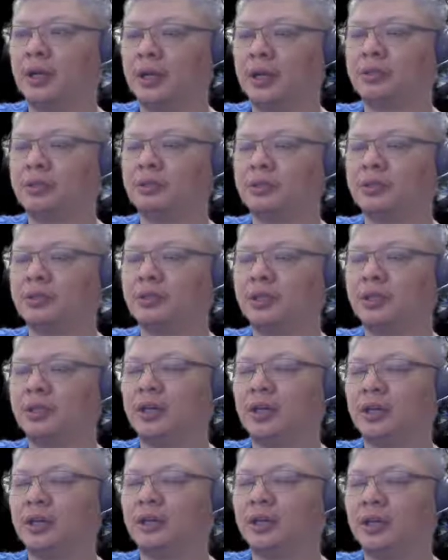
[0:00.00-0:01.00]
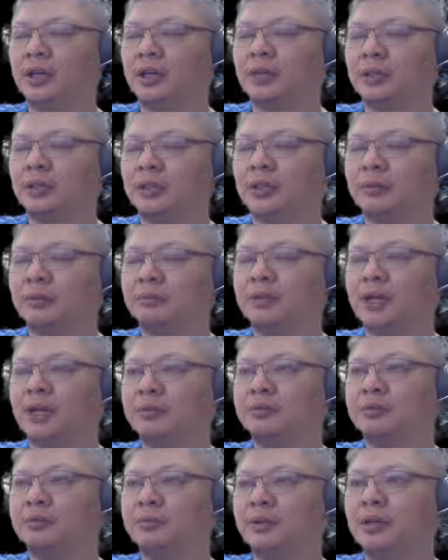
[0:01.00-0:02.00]
like to see, and I
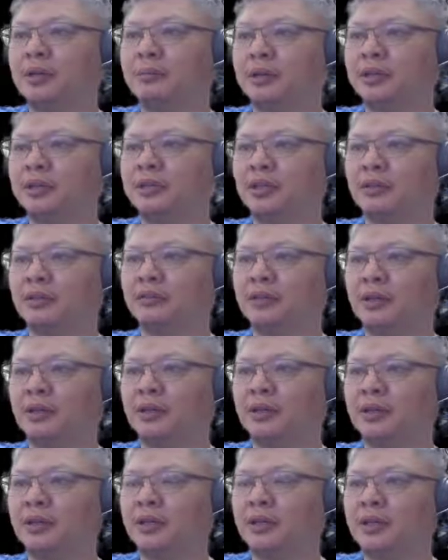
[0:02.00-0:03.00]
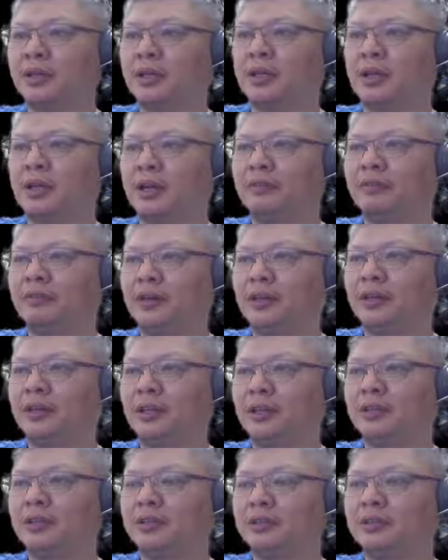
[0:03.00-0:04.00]
sometimes play myself. I
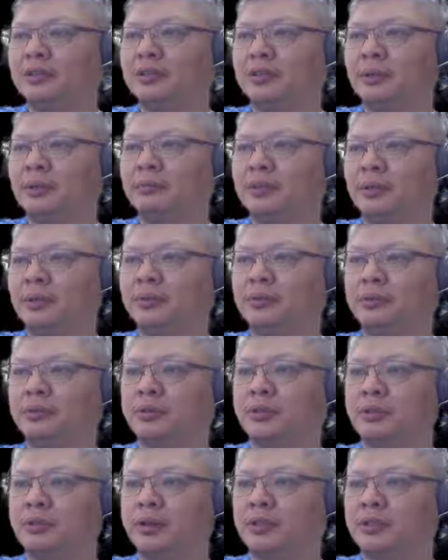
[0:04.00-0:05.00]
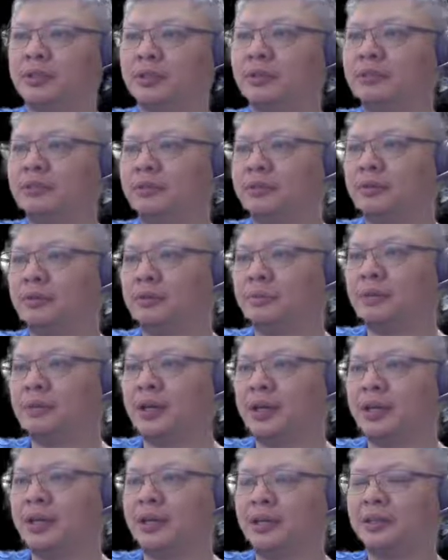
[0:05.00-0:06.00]
find it sometimes too aggressive for
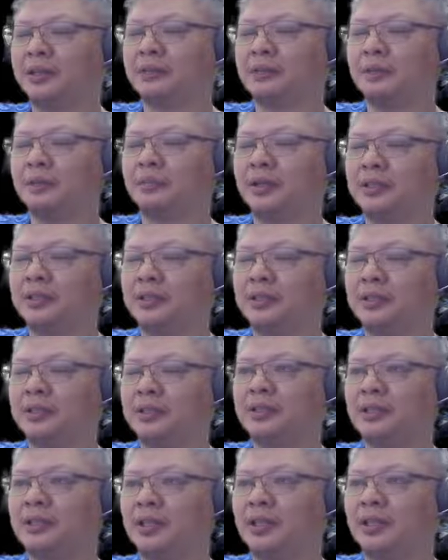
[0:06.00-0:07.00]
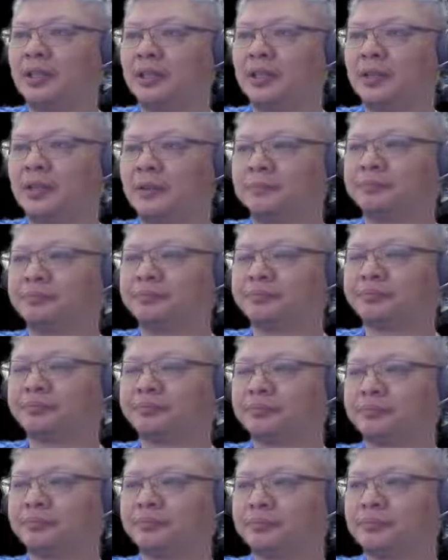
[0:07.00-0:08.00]
my for my taste, and
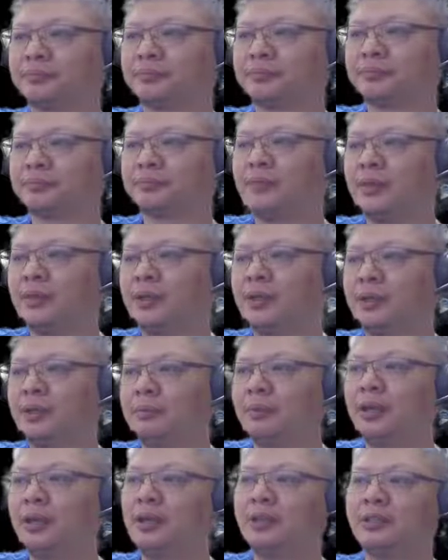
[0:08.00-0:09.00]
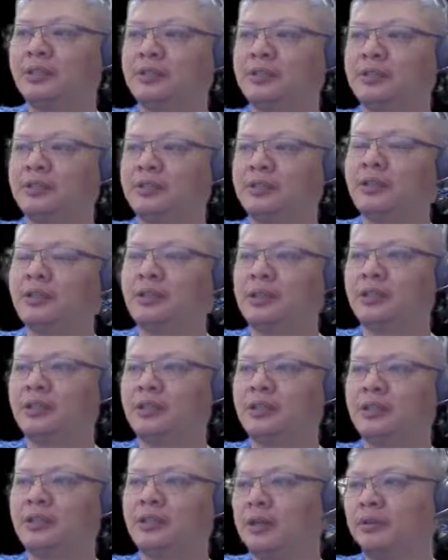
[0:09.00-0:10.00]
but it's fun. It
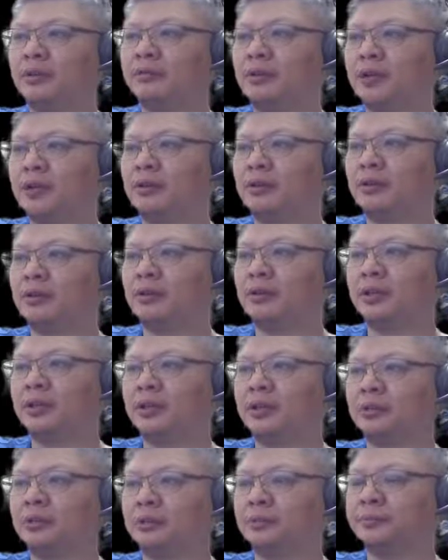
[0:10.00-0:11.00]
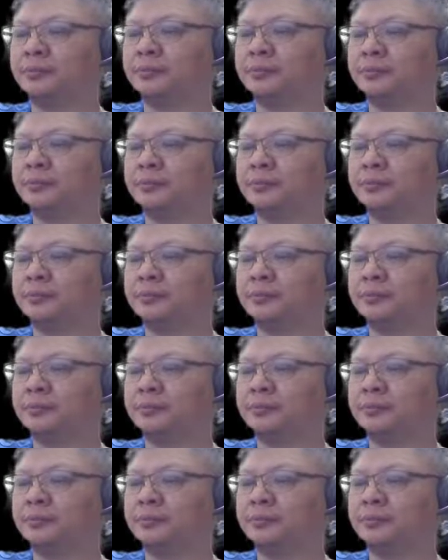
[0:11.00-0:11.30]
is quite a fun opening too.